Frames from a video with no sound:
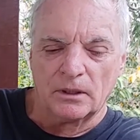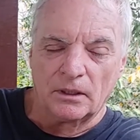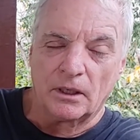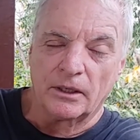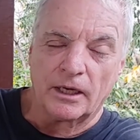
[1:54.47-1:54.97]

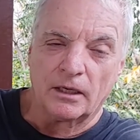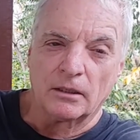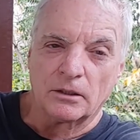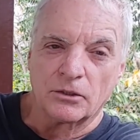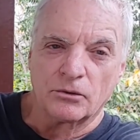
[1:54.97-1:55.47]
Now, yeah,
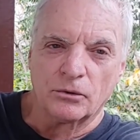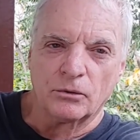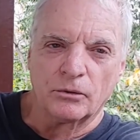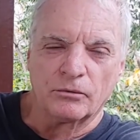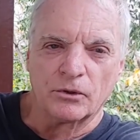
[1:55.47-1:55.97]
it's
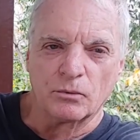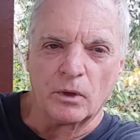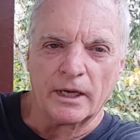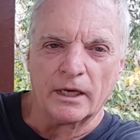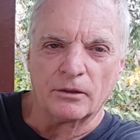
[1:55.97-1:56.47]
true. If there's
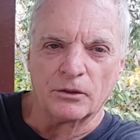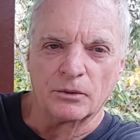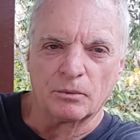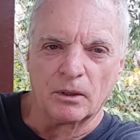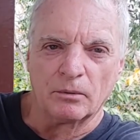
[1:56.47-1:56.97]
one ant, there's
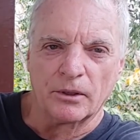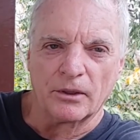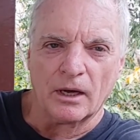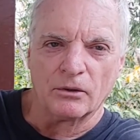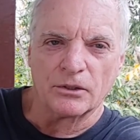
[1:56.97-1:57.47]
probably
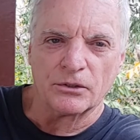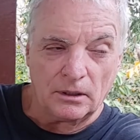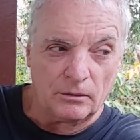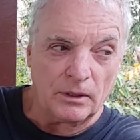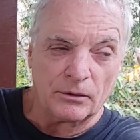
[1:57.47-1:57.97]
thousands
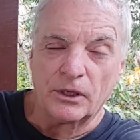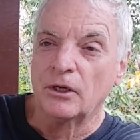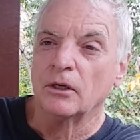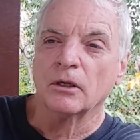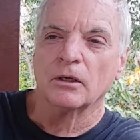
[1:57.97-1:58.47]
around
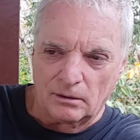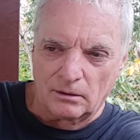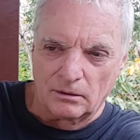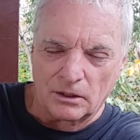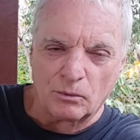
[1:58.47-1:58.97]
here.
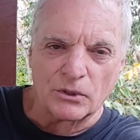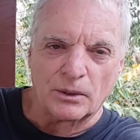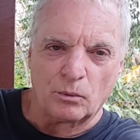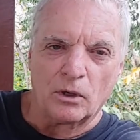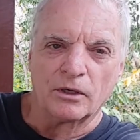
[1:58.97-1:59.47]
There's almost
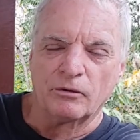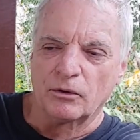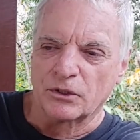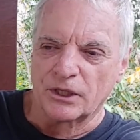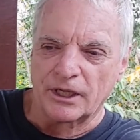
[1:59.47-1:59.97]
something wrong if you
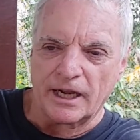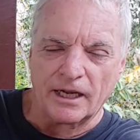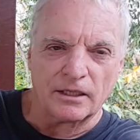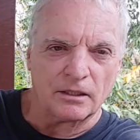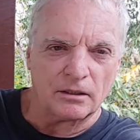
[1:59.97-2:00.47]
don't see an
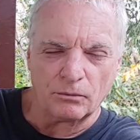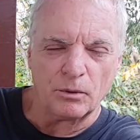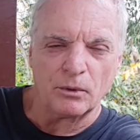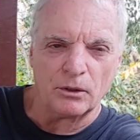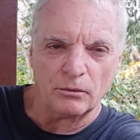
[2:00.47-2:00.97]
ant
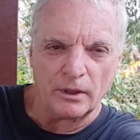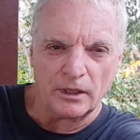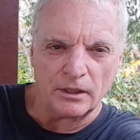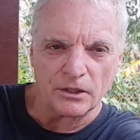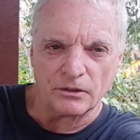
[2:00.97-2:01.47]
3-meter
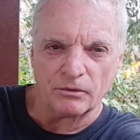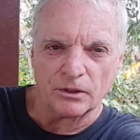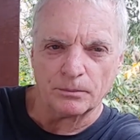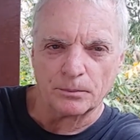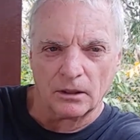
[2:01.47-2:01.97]
radius of you.
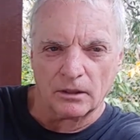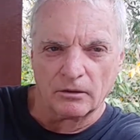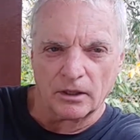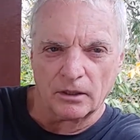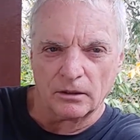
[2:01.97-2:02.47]
I've
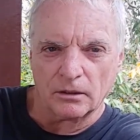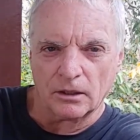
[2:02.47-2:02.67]
got a little